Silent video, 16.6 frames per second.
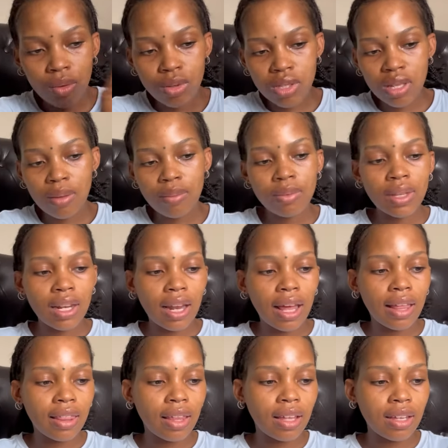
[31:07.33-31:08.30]
something
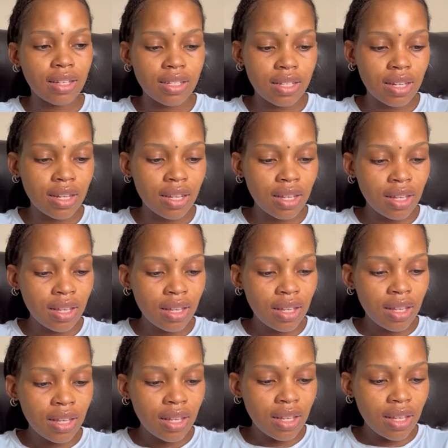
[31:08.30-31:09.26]
like that
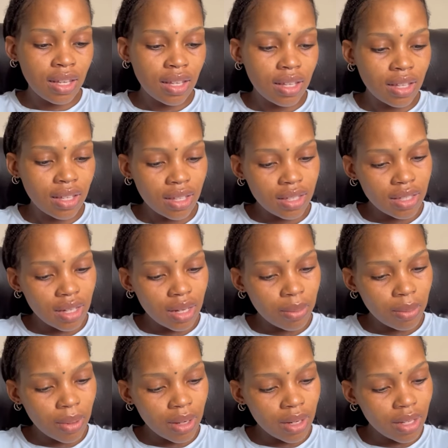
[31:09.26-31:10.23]
it's,
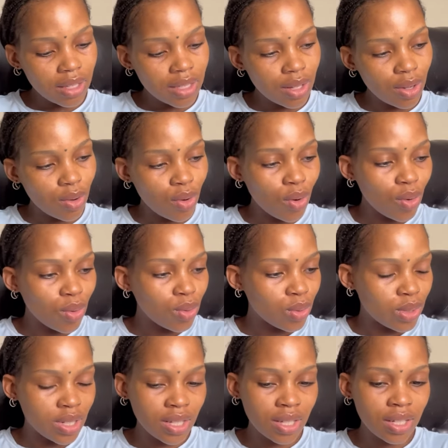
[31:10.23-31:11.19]
a, it's a
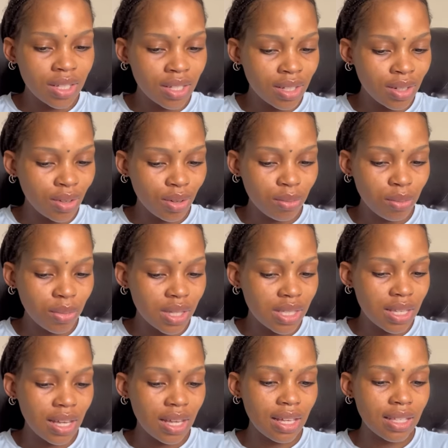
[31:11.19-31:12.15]
goat not me
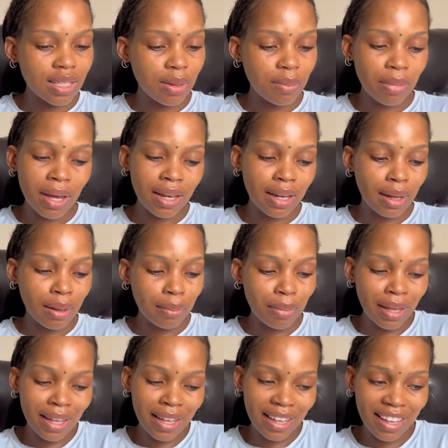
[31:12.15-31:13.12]
saying it's a panda
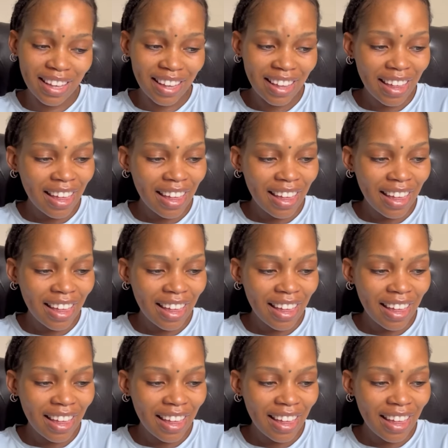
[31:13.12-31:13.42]
bear